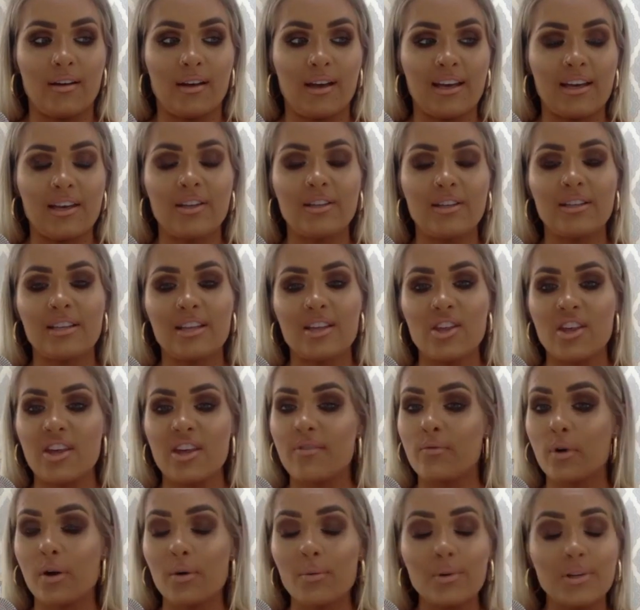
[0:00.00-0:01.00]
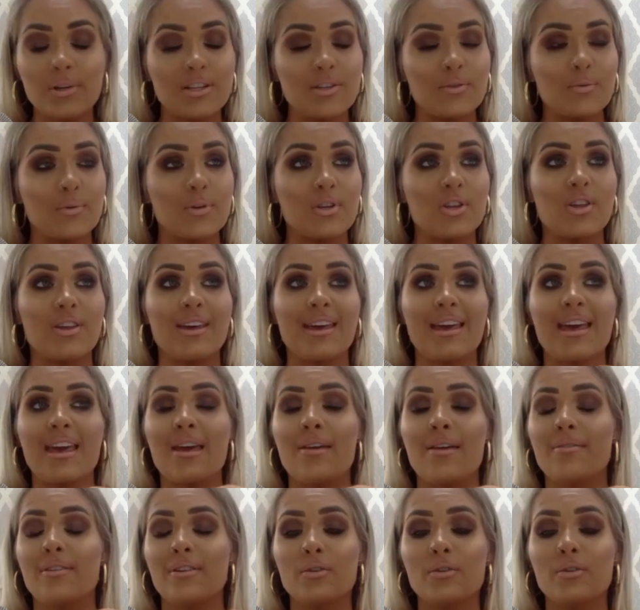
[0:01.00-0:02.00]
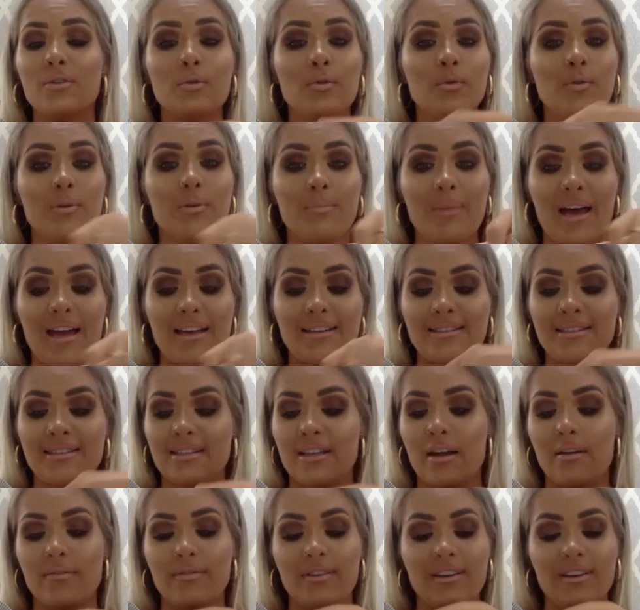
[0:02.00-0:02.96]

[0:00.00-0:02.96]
I couldn't achieve what I wanted to achieve and all the bad stuff.